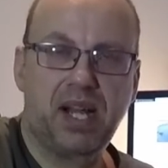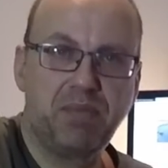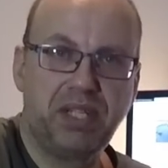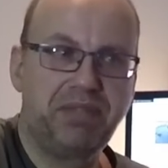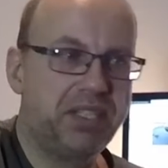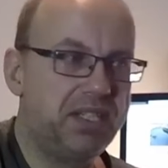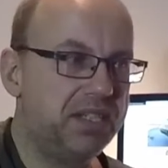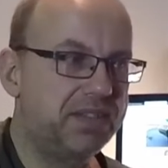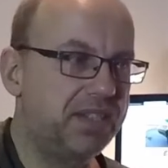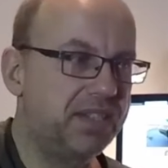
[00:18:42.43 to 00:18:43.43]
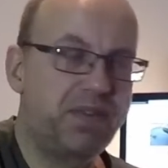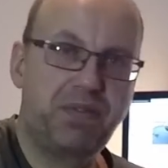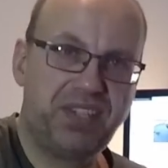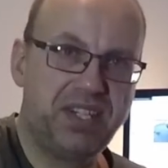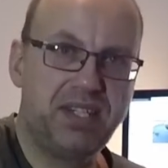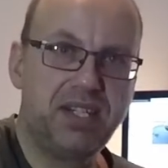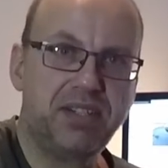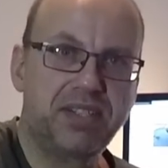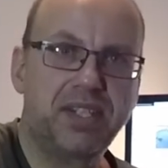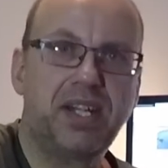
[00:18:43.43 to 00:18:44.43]
I'm living here since 15
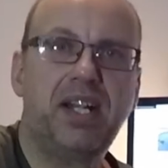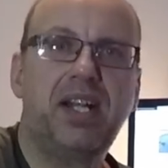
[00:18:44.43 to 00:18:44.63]
years.